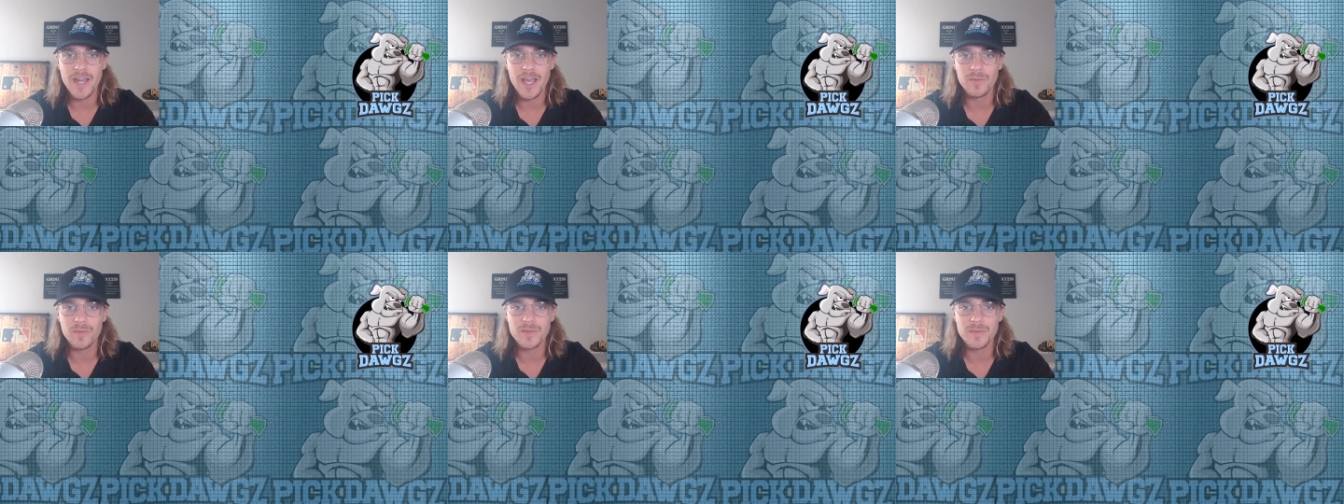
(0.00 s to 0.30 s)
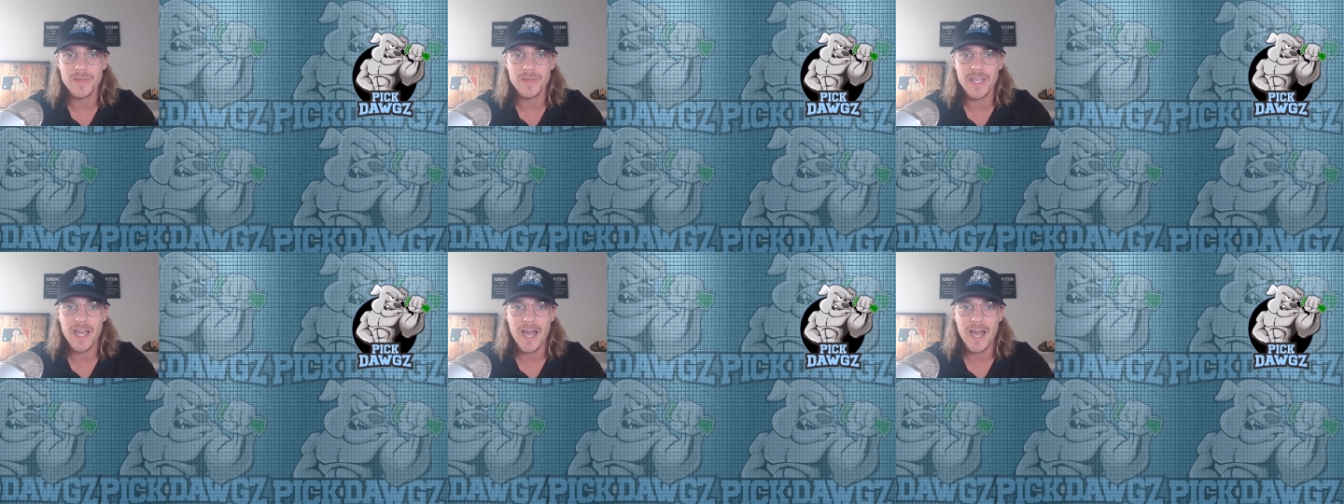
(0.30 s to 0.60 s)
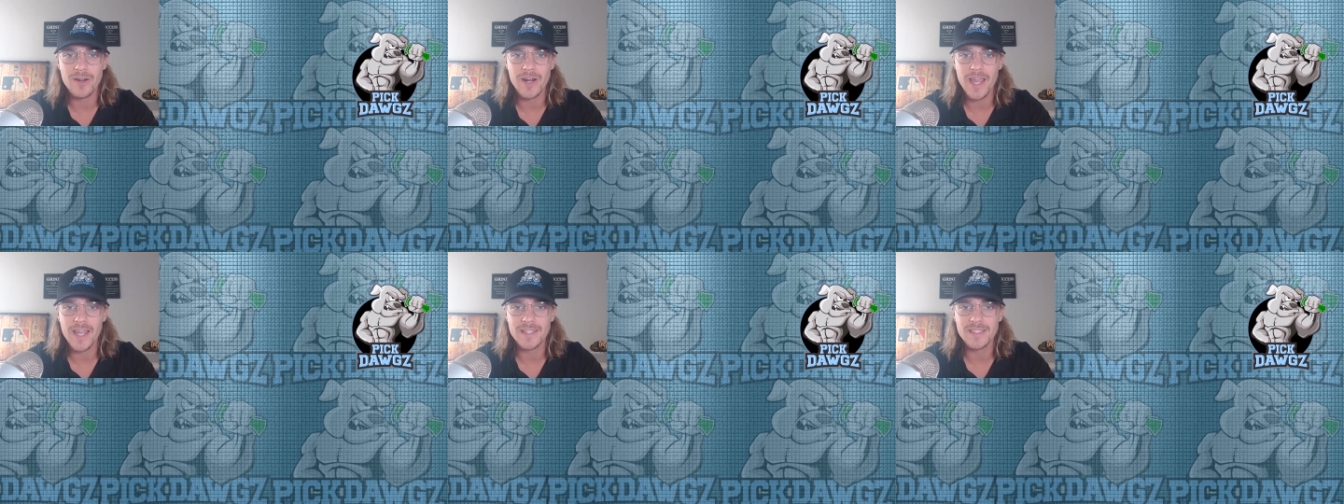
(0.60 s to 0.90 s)
Helps me
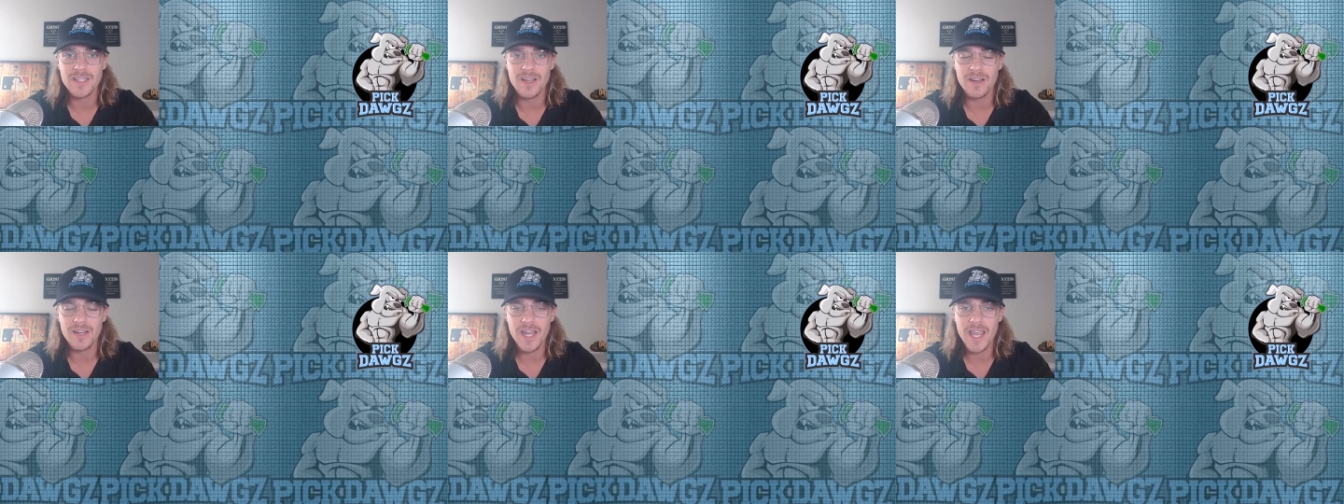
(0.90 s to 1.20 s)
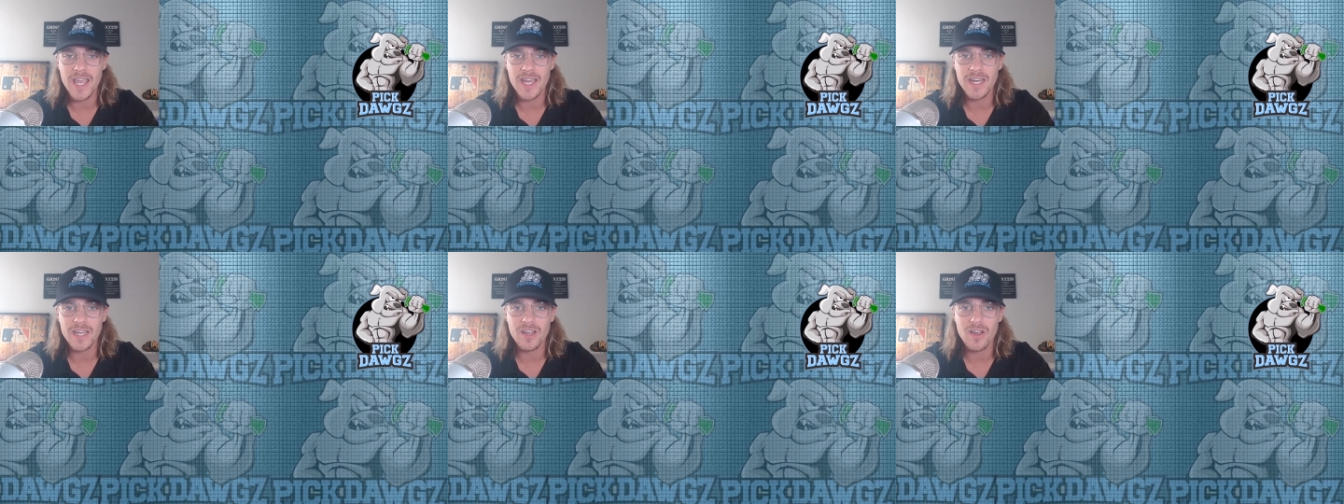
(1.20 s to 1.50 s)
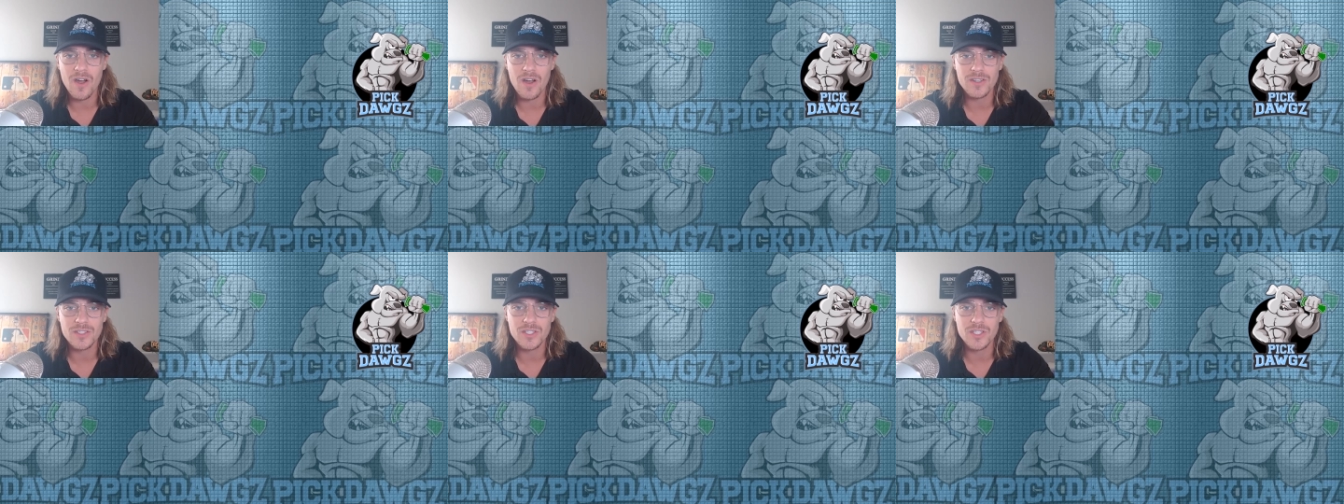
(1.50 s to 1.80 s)
out a ton, and it
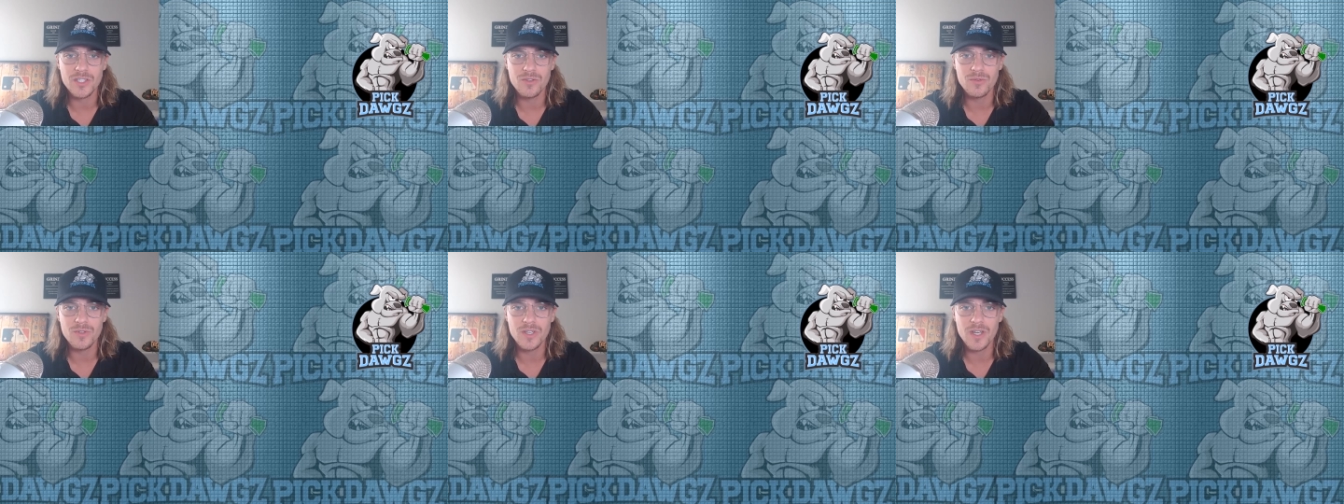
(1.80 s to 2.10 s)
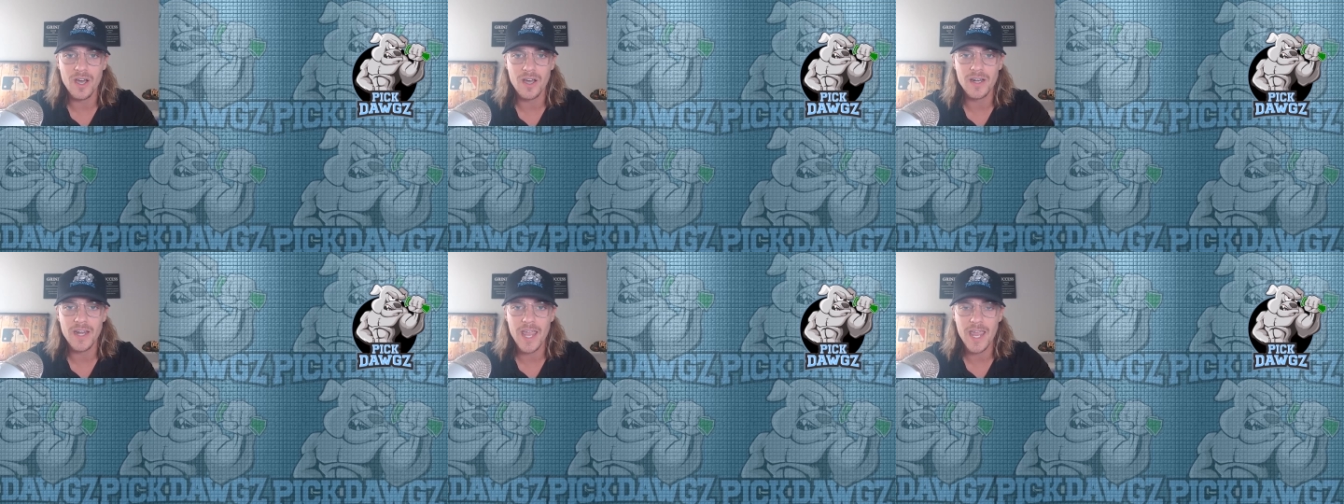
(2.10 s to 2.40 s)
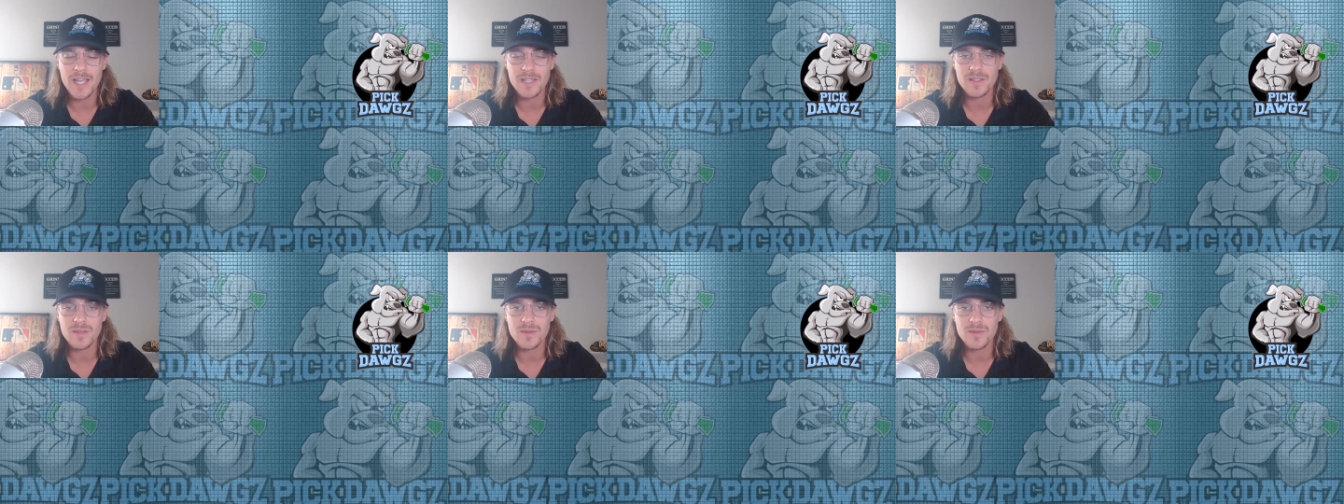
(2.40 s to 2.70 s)
costs you none.
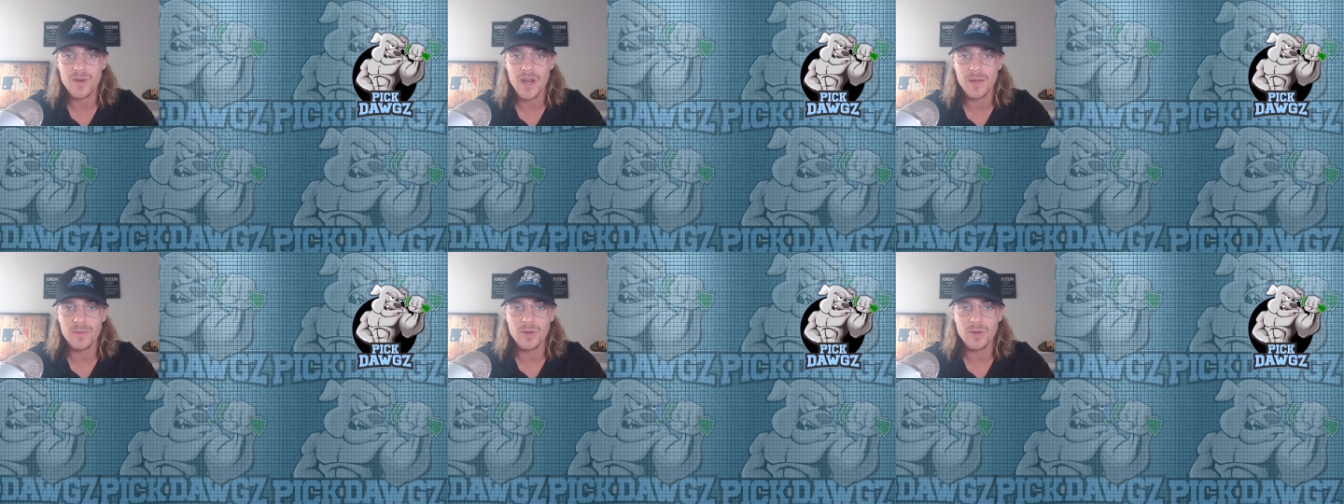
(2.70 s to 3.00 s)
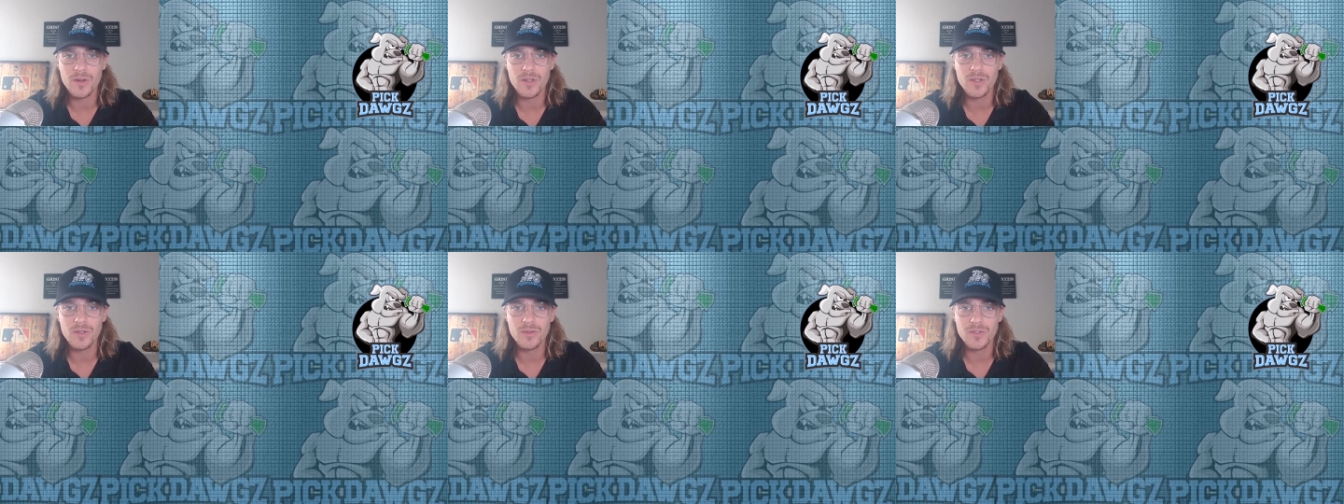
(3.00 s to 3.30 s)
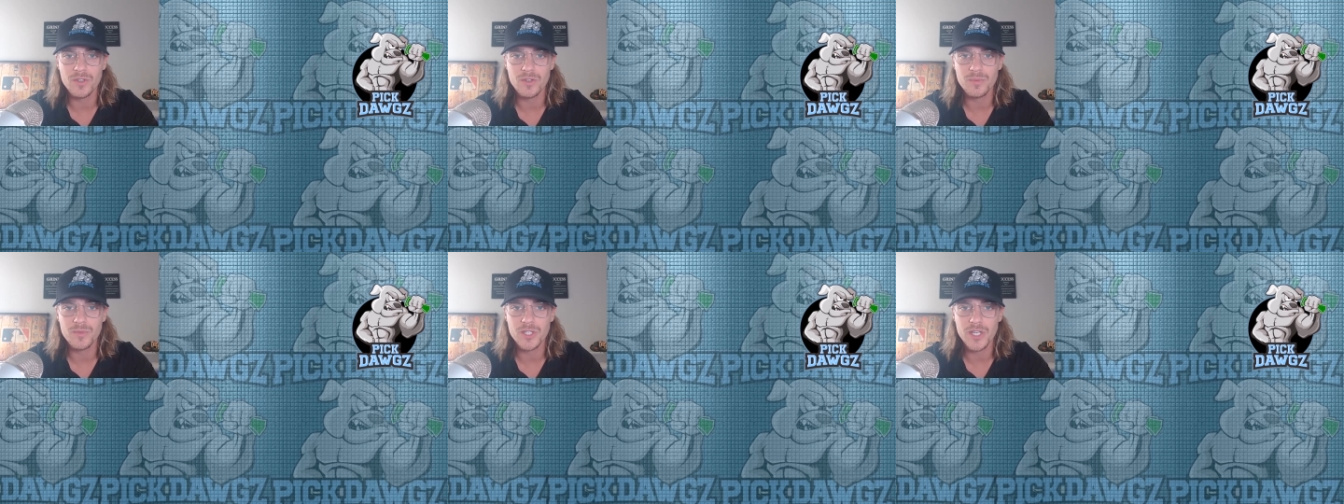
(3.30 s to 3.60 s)
And subscribe to our
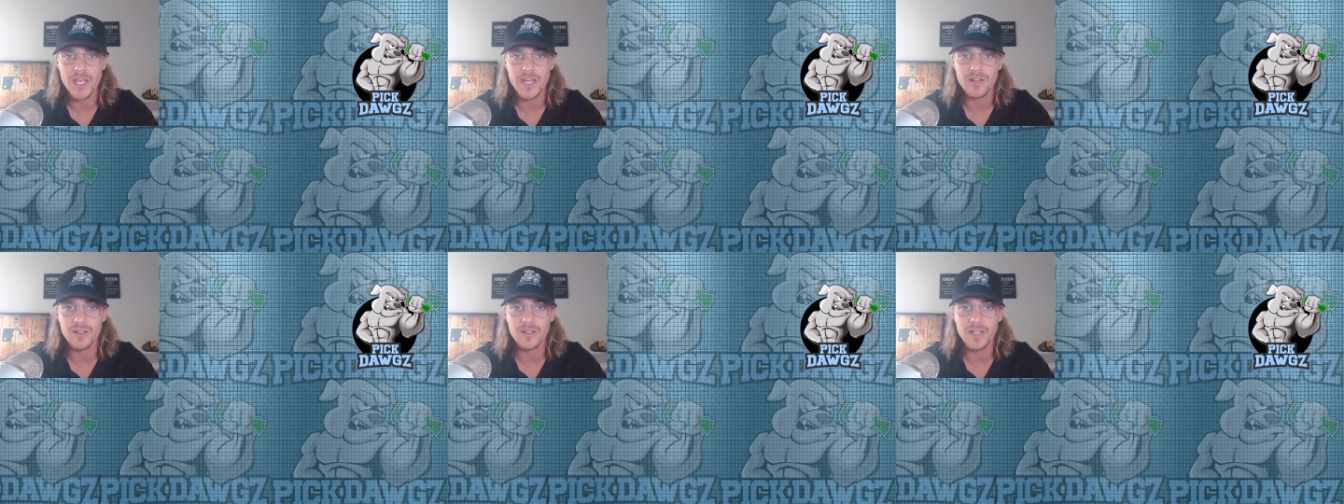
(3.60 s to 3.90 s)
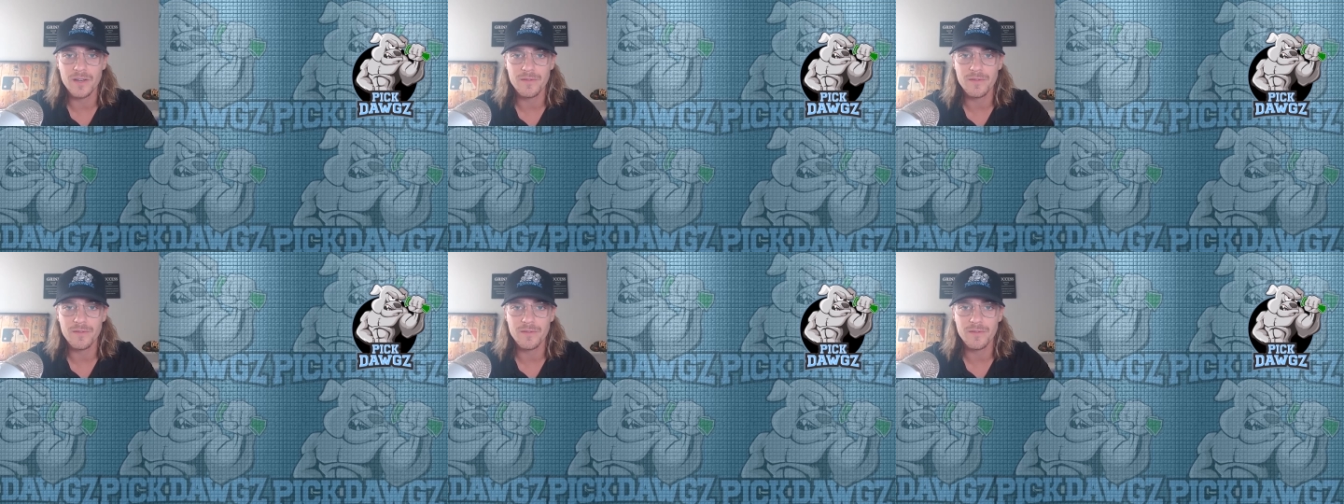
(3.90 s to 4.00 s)
YouTube channel.